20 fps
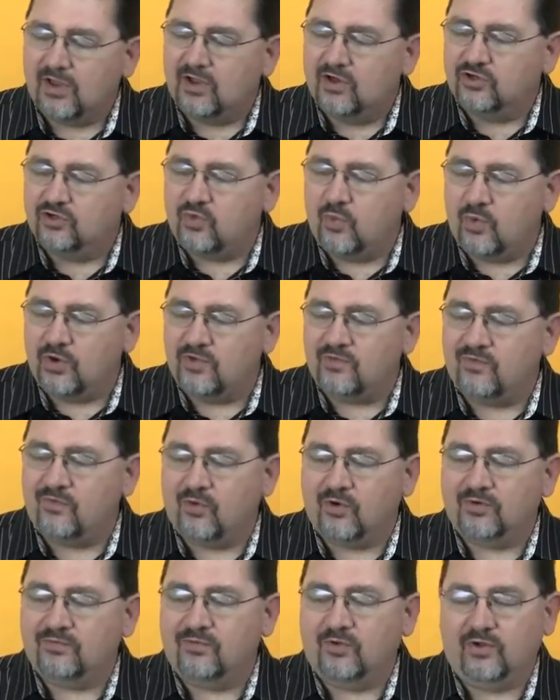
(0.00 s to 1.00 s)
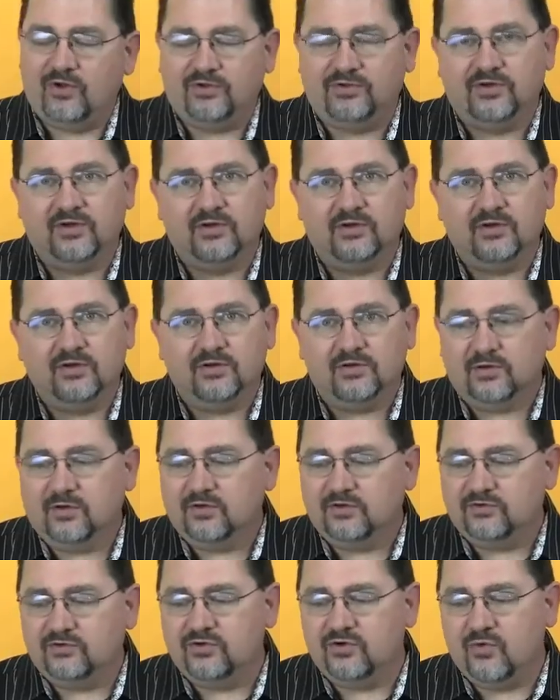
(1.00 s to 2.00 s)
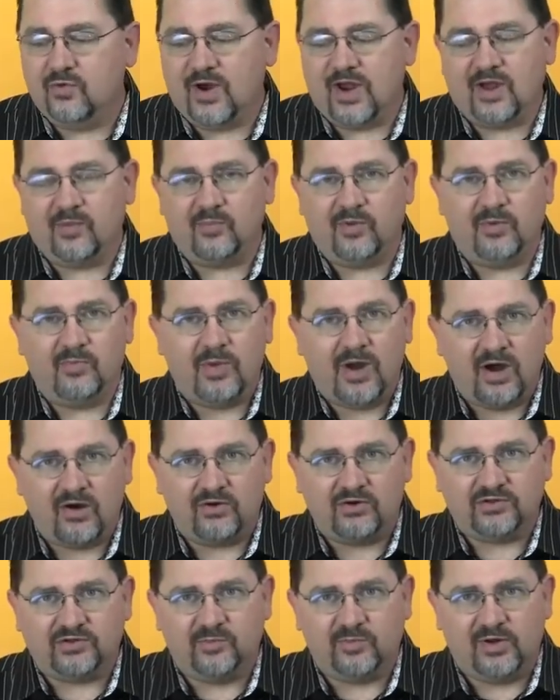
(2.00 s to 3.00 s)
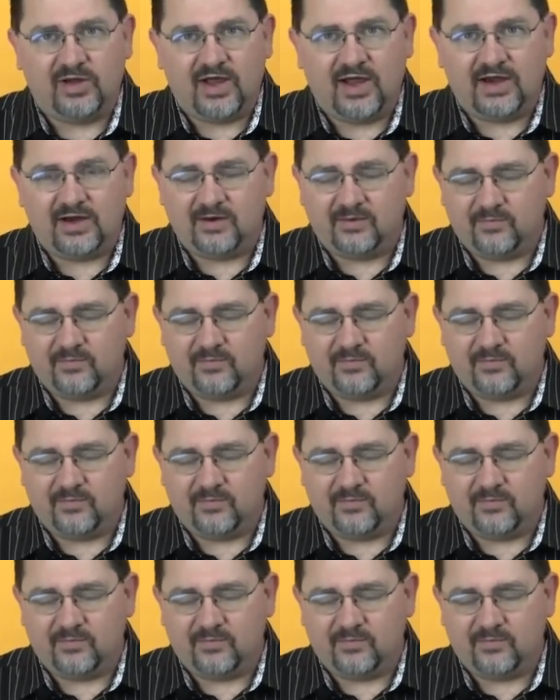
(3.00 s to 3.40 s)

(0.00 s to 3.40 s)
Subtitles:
24-volt 2-amp power supply.